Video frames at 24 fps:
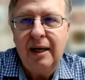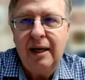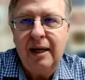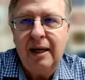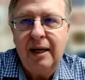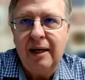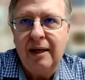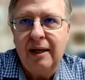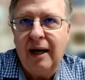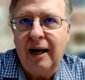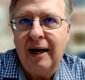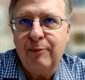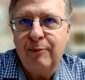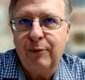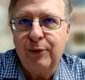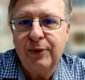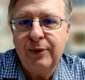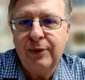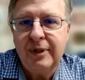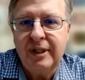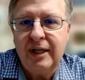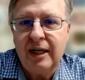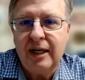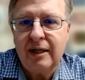I'm really
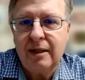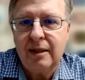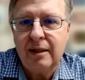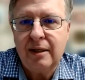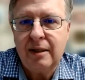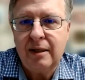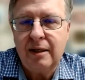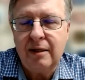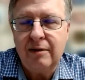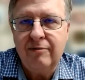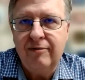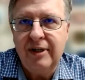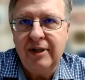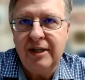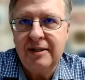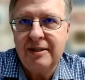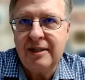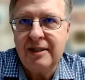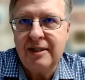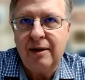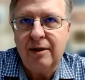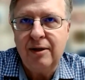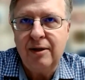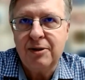not convinced
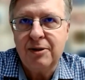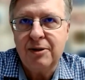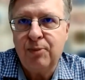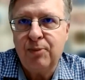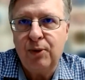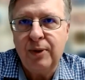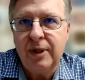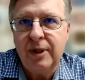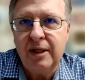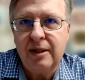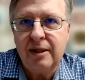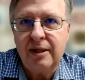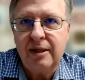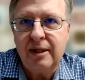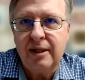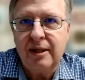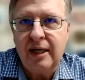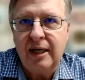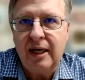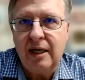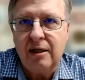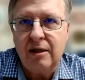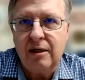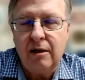at this point
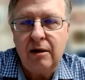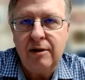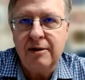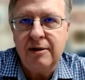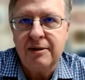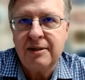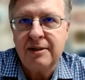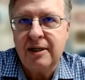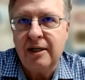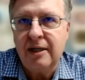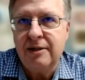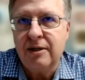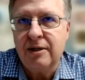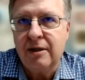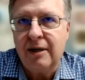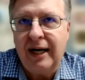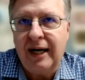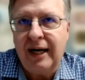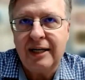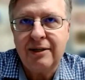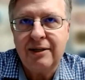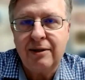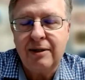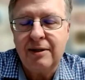that the studs are
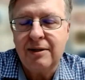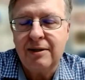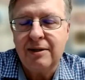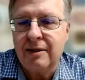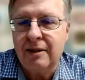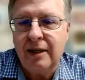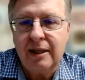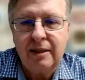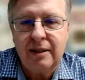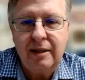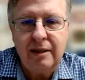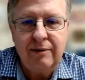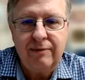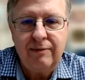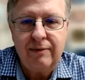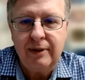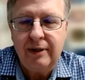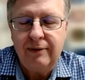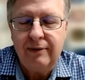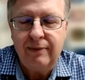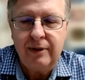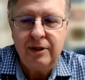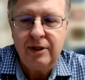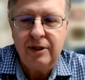actually selecting for
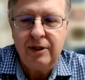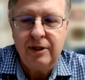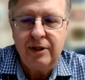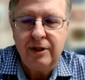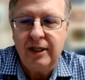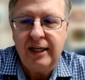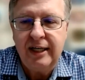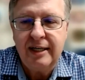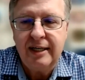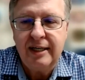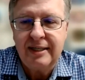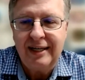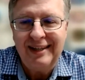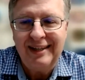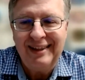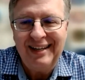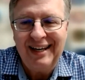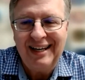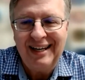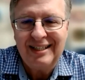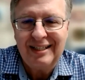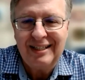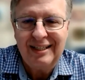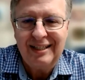different genetics and
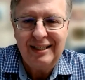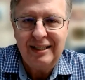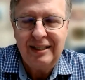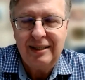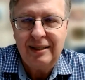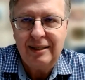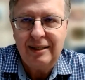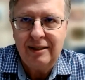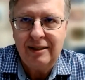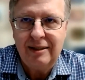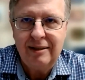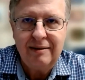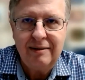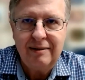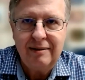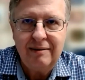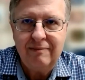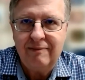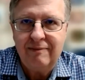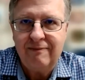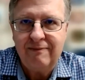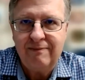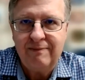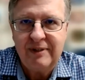that
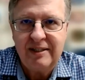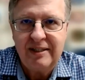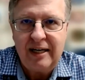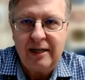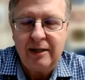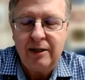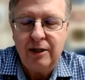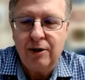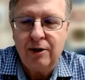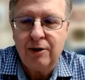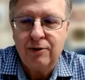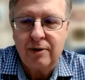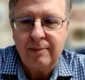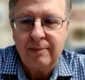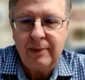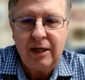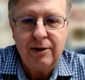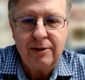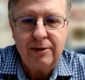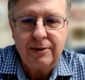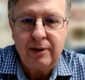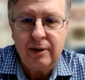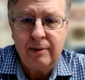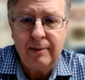10 years from now, there's
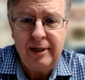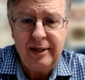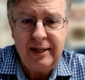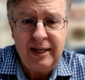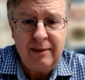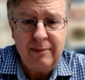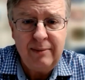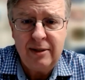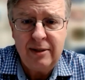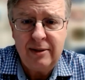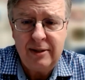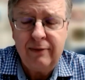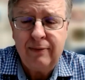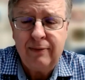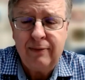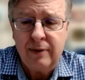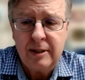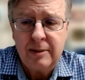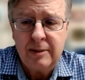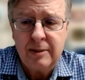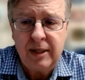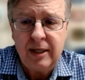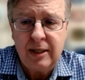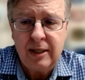going to be that much difference
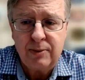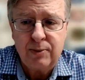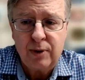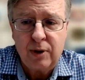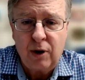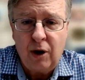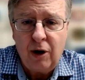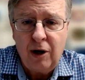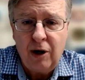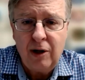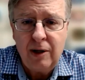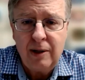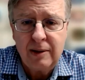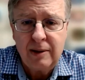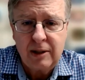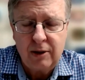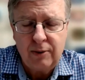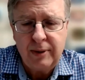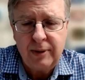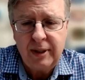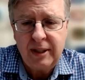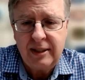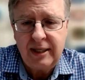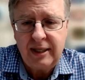because we're all
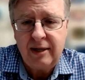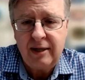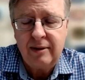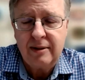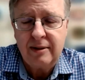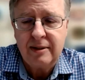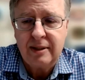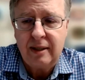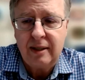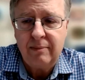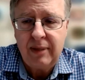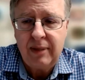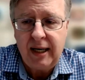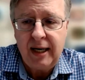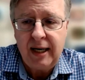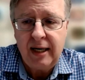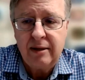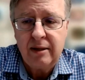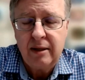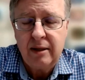going down the same path